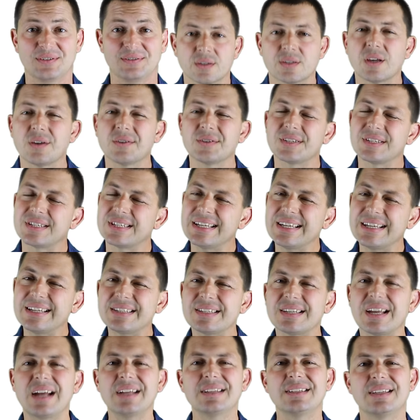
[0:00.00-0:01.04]
So
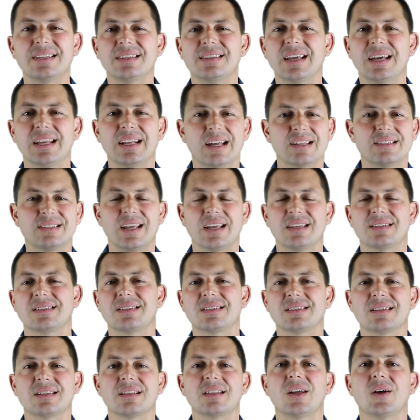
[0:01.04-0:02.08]
since I did that and I
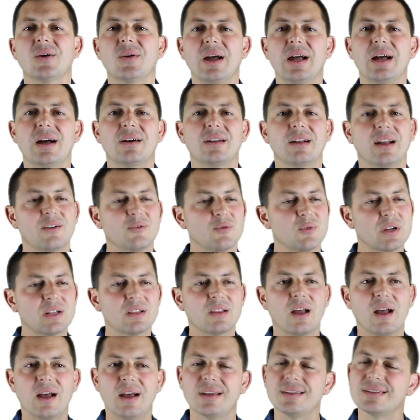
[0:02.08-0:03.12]
tested Zillow out and I
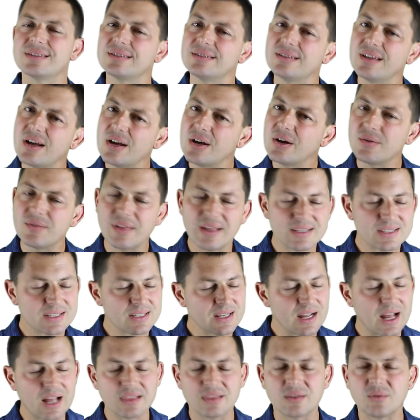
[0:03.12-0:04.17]
realized, no, that's
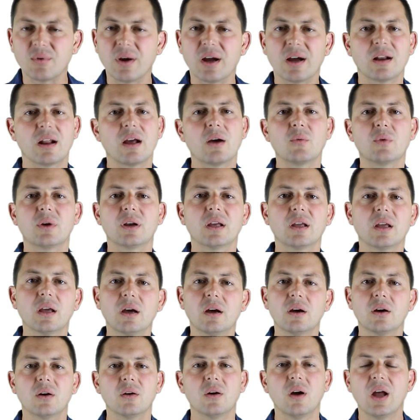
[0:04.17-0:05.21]
not the route I wanna
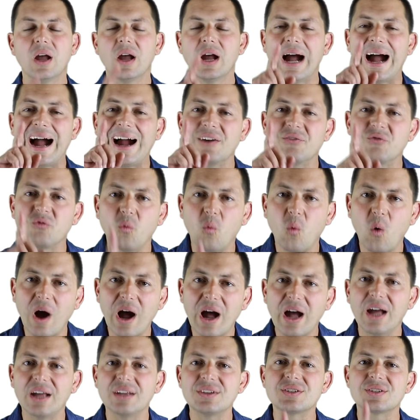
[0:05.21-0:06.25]
go, I've
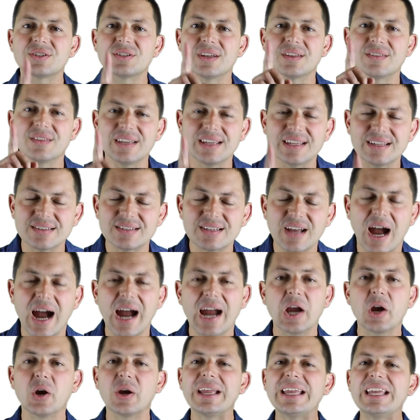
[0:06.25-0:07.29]
watched the
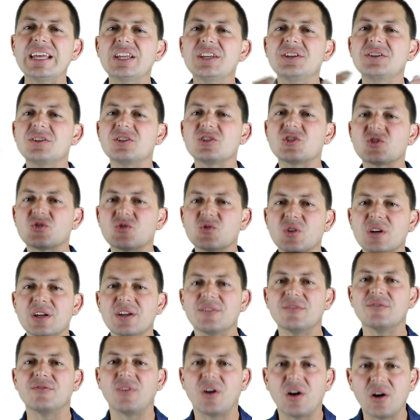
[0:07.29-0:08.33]
entire industry
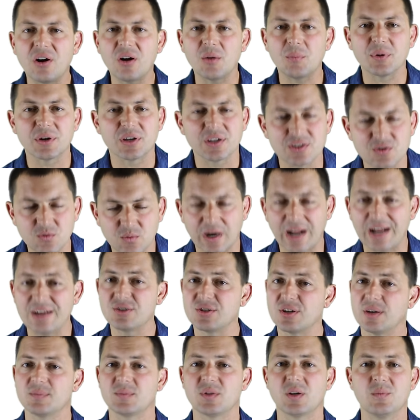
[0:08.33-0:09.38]
evolve because when I
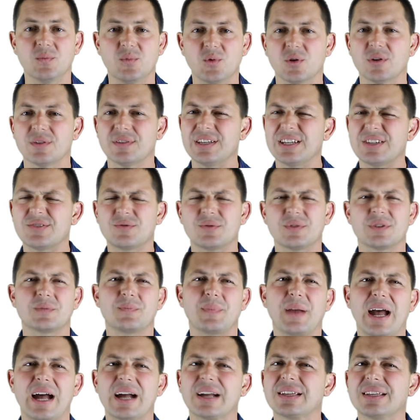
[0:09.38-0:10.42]
jumped on board, this was
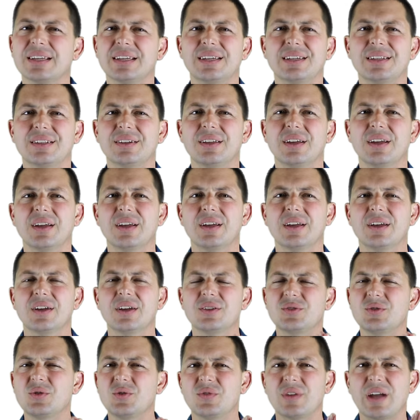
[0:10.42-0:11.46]
back in
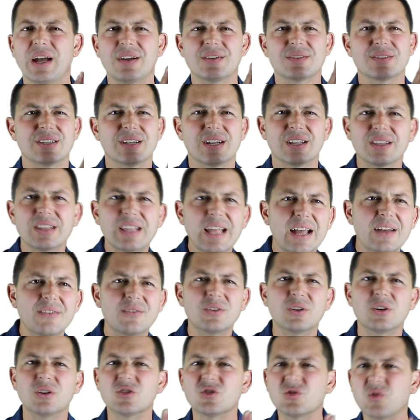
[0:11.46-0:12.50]

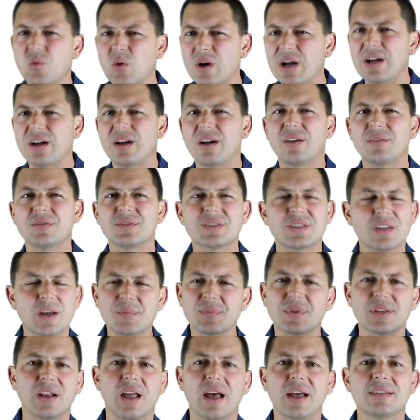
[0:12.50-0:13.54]
2011 or 12,
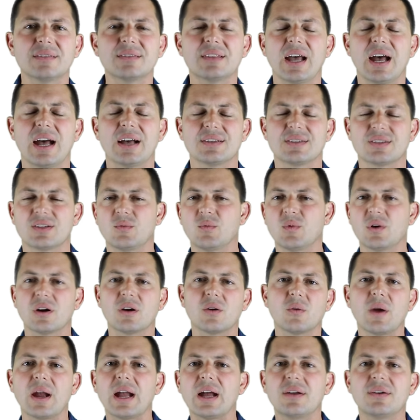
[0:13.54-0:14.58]
something like that, somewhere
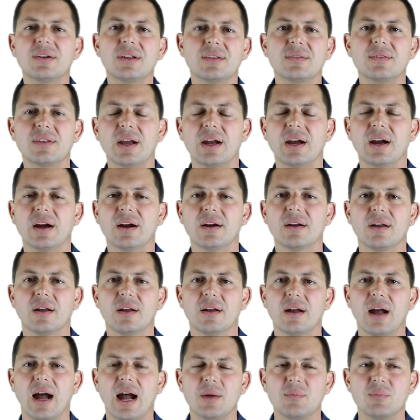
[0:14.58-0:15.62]
around in there,
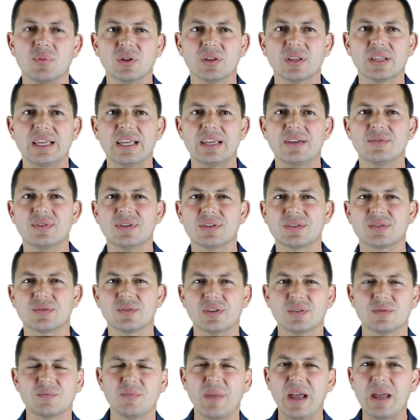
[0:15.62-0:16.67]
I believe, is,
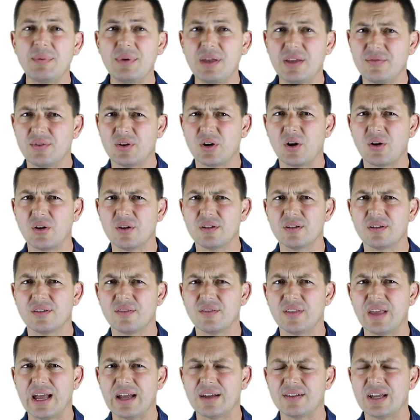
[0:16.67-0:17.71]
is maybe even earlier
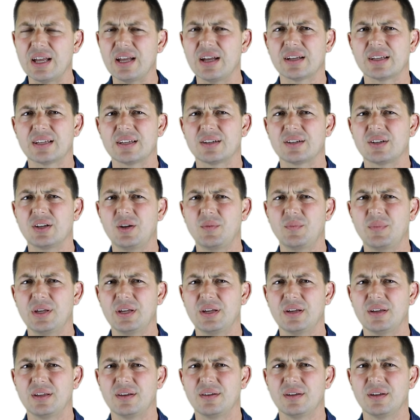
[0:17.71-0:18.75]
than that. Heck, it could have
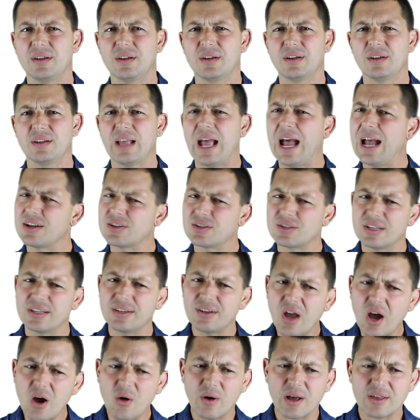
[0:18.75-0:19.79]
been, actually,
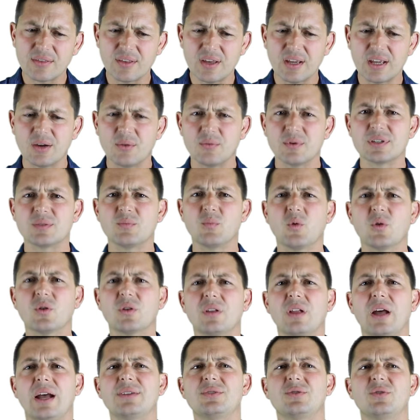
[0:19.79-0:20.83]
no, I think it was more
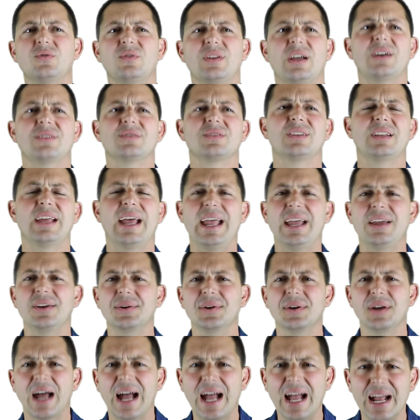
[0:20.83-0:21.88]
like 2008
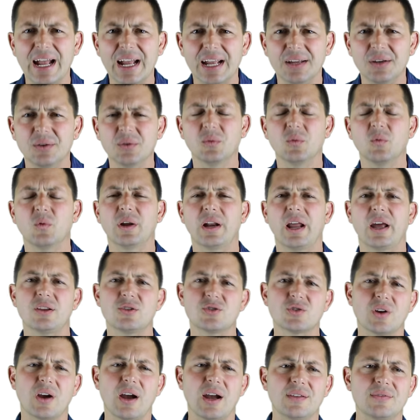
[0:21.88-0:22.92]
or 9 when I
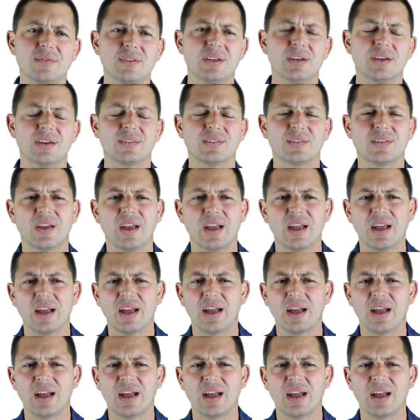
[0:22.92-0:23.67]
tried this.